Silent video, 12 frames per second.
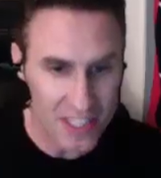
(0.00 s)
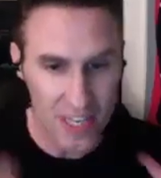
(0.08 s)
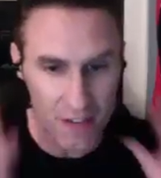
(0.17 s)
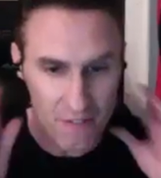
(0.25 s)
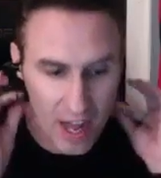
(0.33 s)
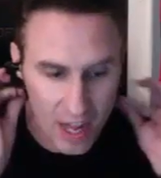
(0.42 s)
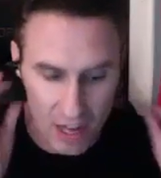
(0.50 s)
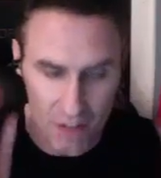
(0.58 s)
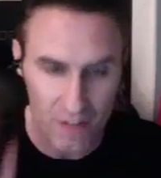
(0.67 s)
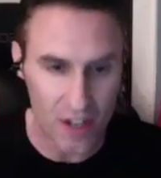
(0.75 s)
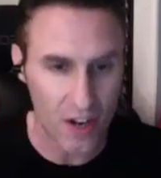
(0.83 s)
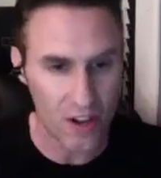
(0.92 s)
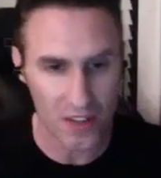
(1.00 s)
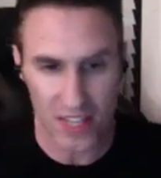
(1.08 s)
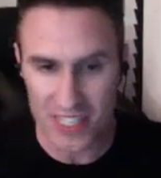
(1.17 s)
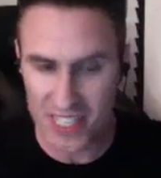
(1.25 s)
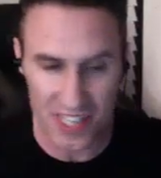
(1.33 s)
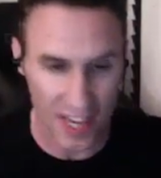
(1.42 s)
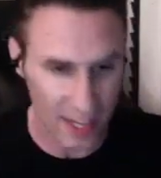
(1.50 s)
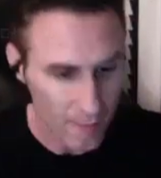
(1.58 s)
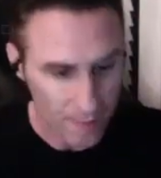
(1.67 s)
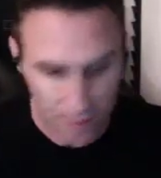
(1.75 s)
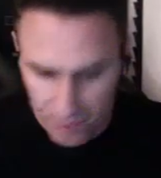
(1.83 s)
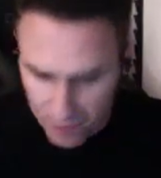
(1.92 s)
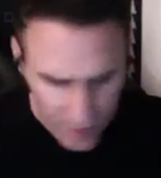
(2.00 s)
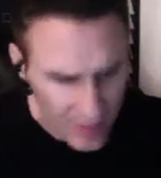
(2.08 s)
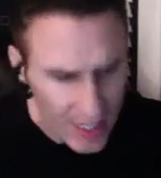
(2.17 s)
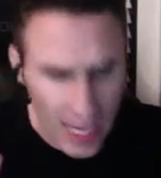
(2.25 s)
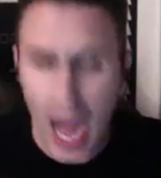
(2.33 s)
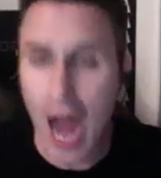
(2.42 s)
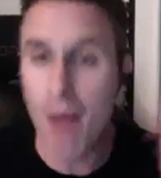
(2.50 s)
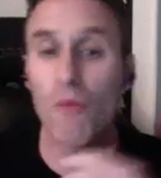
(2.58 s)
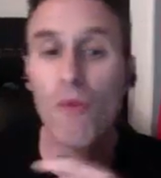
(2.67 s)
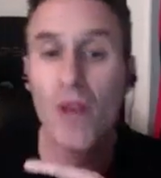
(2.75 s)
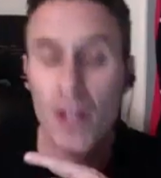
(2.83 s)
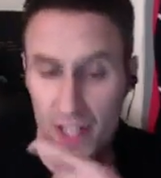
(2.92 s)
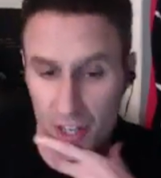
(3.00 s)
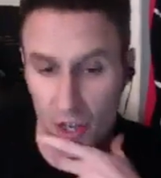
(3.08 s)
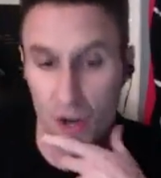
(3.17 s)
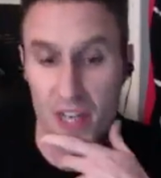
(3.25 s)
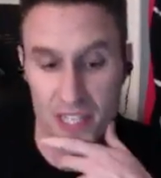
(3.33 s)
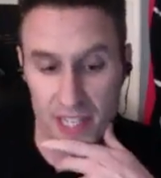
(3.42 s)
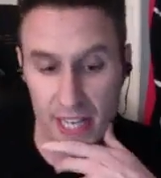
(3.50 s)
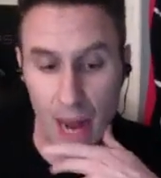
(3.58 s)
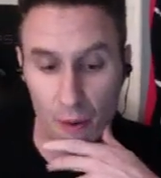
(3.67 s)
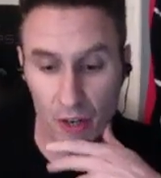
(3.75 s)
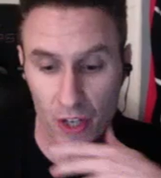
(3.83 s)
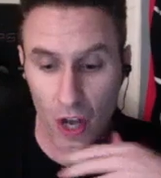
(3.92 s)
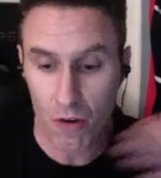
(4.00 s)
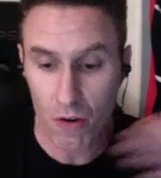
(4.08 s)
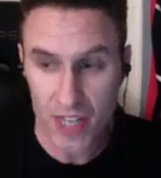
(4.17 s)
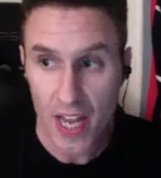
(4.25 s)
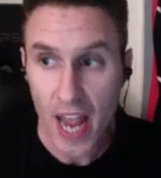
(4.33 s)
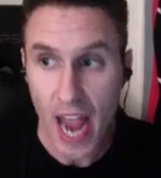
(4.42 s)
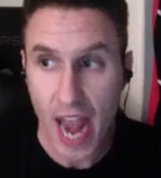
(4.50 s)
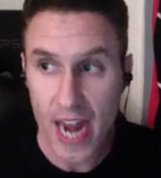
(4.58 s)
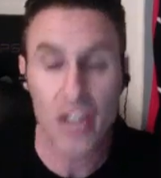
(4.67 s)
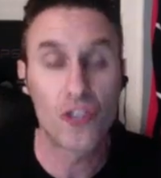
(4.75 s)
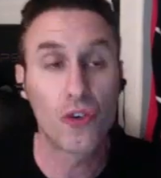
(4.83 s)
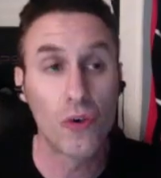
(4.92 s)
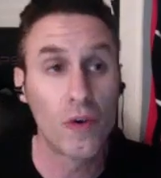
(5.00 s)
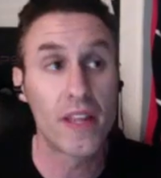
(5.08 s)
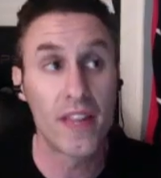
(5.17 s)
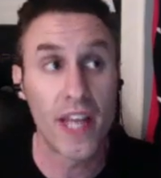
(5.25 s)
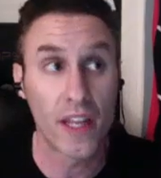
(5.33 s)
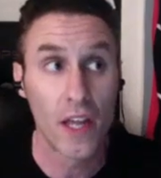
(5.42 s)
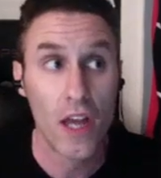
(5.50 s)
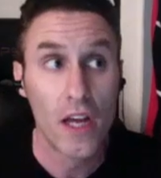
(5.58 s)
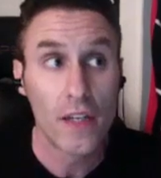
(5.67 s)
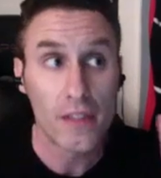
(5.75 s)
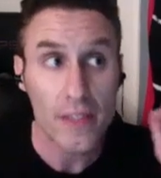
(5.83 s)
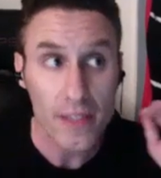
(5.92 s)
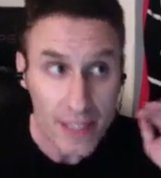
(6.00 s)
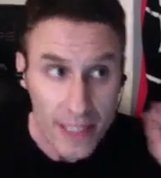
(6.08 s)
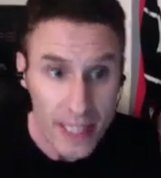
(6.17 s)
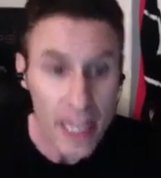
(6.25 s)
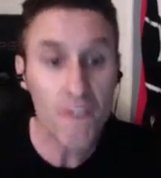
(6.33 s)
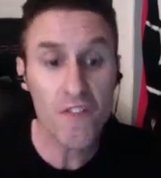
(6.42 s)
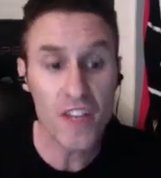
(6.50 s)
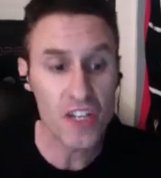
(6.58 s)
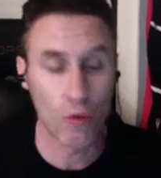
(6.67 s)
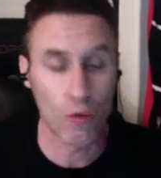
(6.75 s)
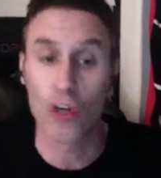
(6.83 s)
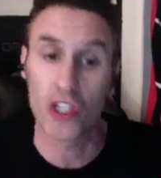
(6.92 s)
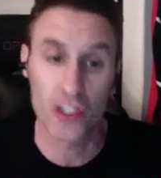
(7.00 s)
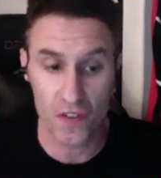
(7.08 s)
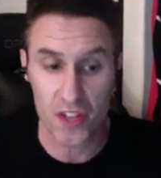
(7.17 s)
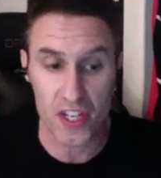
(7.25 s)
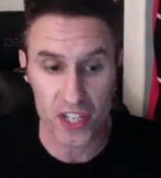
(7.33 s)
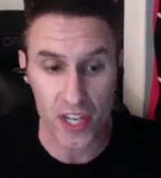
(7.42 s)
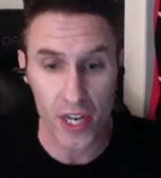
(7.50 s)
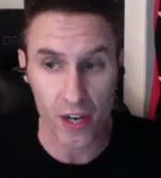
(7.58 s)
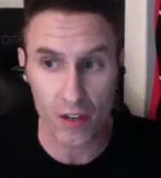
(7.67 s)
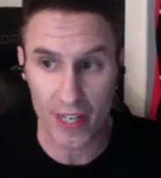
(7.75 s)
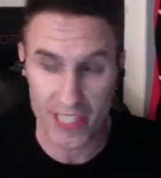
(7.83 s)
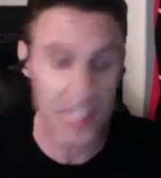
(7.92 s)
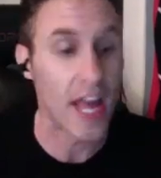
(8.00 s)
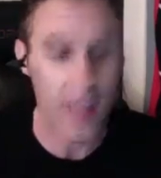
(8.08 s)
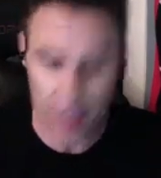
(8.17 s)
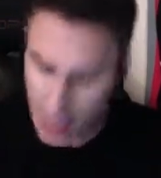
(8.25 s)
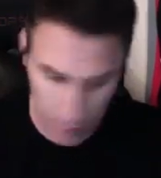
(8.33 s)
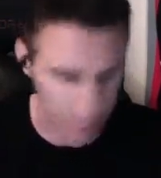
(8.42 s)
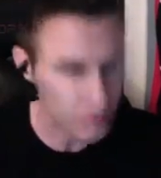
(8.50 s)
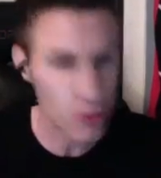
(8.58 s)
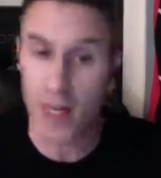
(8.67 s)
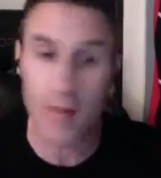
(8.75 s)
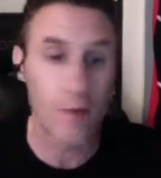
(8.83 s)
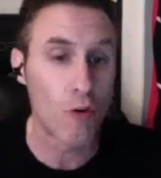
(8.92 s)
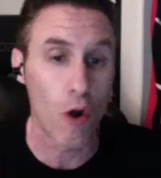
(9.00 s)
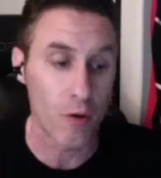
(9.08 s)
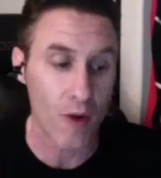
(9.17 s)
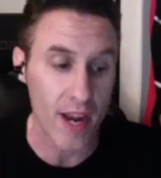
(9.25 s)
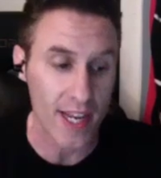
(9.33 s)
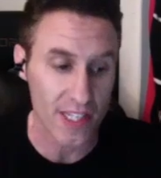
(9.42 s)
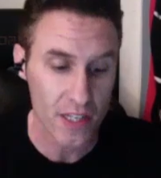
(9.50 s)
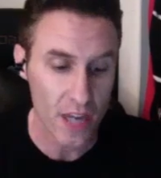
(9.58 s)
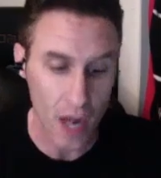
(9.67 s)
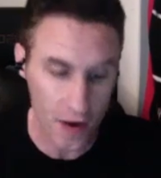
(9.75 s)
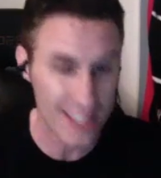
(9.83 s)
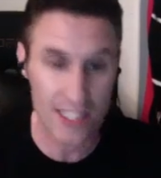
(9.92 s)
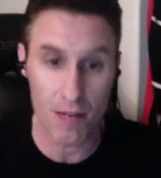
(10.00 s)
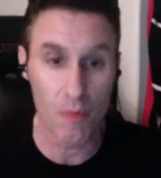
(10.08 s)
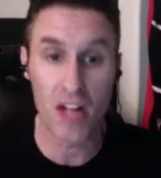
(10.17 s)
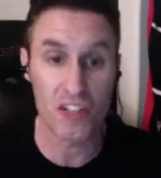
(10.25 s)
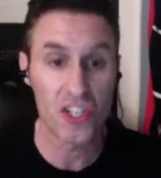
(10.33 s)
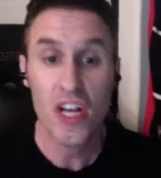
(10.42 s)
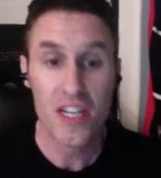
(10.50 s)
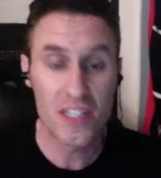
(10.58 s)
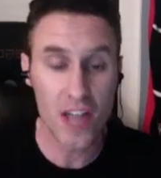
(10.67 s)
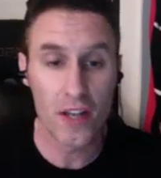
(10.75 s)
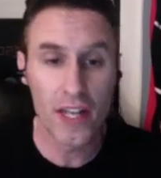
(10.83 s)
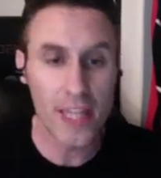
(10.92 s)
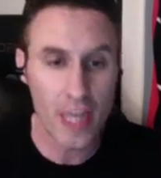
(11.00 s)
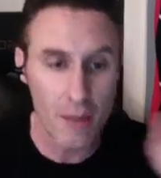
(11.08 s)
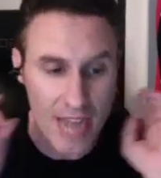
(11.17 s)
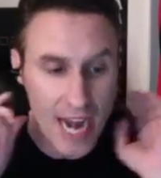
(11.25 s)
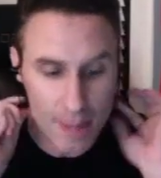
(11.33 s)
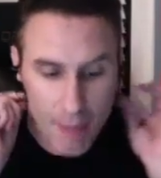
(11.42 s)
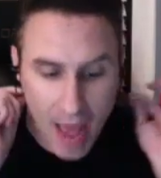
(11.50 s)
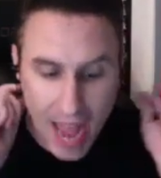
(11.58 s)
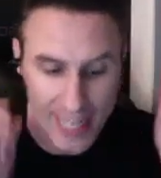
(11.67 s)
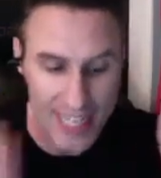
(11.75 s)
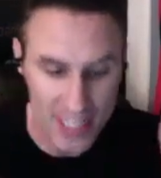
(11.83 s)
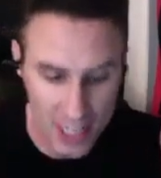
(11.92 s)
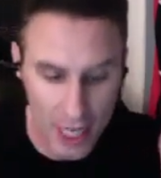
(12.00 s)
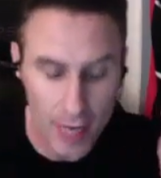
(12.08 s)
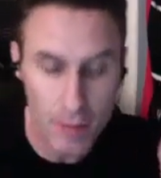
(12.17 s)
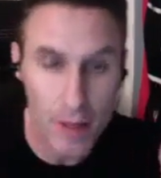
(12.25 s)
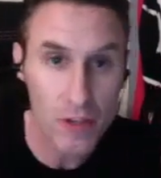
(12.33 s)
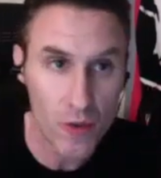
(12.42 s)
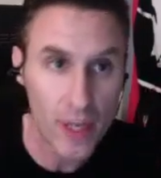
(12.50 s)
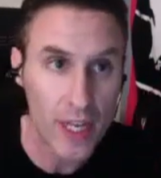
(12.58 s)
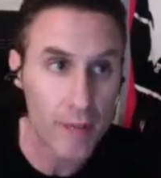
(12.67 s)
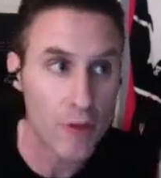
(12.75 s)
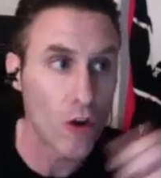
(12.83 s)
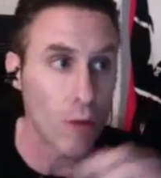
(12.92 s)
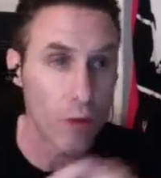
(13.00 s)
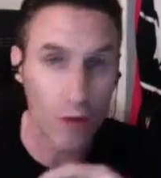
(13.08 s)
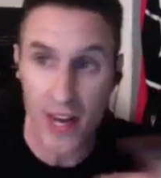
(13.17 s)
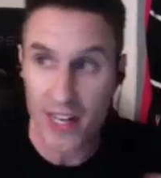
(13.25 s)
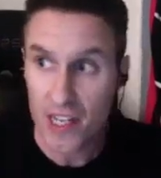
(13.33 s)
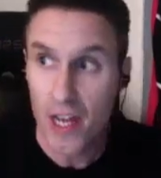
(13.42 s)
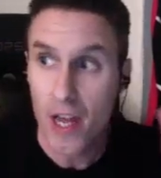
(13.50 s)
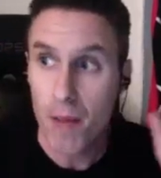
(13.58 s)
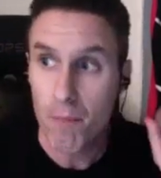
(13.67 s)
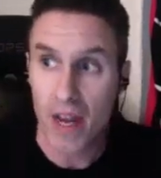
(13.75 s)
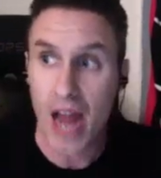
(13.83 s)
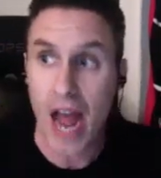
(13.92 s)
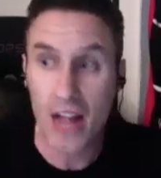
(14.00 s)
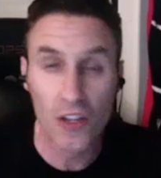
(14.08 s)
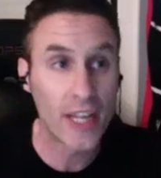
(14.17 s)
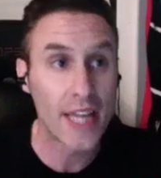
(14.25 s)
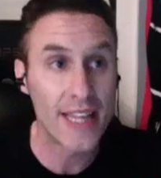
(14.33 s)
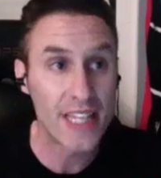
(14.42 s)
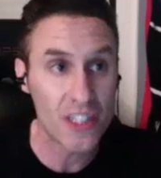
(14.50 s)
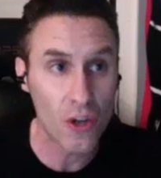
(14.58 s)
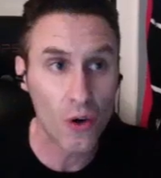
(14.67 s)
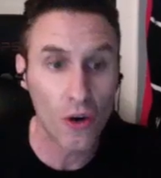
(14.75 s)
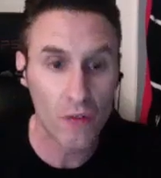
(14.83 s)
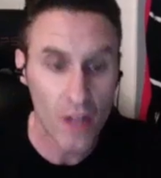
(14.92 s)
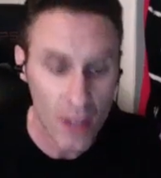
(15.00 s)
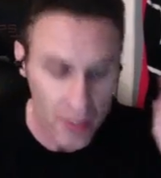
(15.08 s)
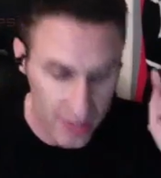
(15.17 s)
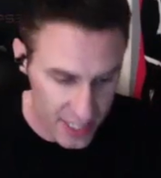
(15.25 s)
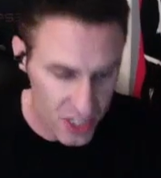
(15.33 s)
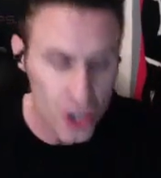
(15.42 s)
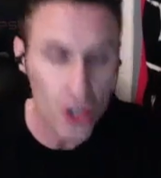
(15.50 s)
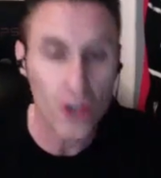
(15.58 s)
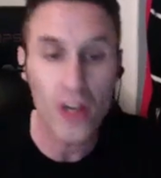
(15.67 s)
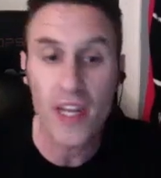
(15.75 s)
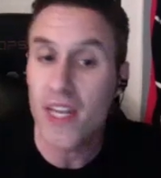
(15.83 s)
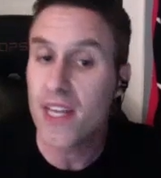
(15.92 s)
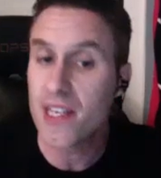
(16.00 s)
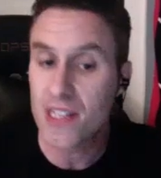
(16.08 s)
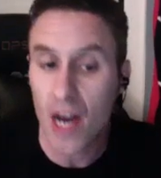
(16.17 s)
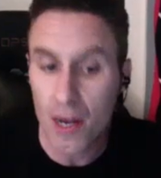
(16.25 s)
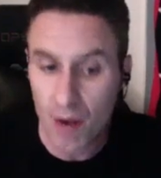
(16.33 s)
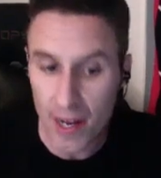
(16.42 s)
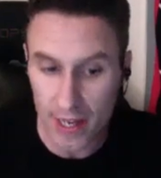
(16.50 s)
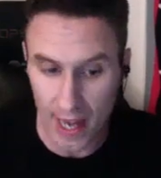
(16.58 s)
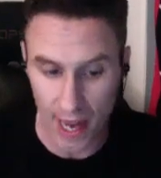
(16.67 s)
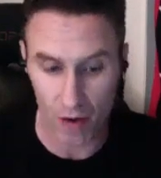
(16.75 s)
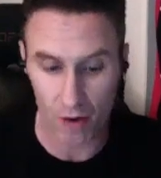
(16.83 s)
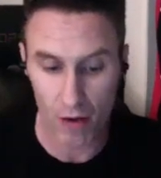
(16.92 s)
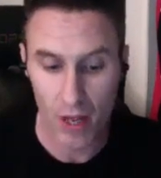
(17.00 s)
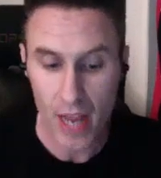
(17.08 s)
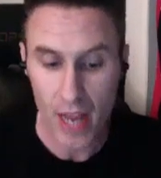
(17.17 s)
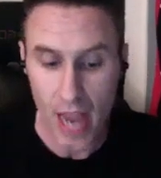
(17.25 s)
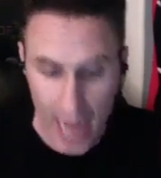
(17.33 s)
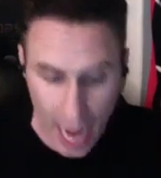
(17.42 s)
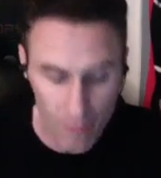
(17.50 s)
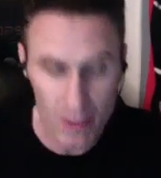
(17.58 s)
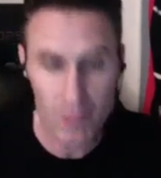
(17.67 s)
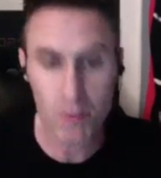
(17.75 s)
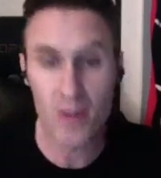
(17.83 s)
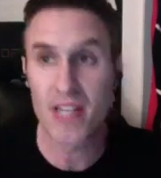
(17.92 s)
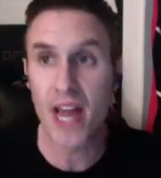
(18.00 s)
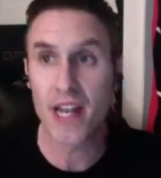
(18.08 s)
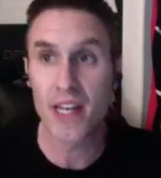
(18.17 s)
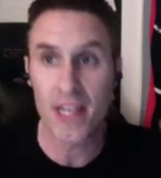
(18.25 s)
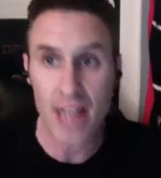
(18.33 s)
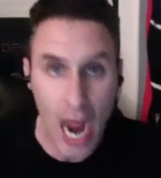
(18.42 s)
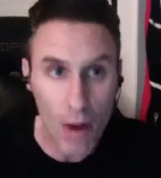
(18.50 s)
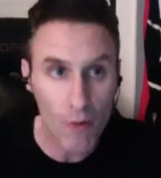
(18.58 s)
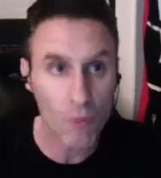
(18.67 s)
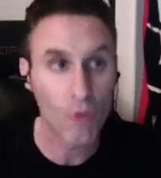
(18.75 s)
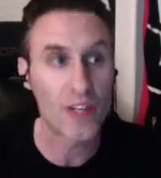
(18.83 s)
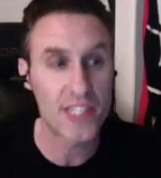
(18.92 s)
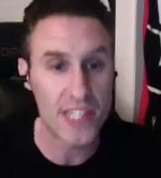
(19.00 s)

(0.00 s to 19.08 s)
involved and all this. It's like, I'm really curious to see how it goes. And I truly think if this works for this year, like I said, it'll be between him and Roman Reigns. Unless someone else suddenly comes out of the pack, it's going to be between him and Roman Reigns. But I look at this journey he's on right now and how it's presented and how it works in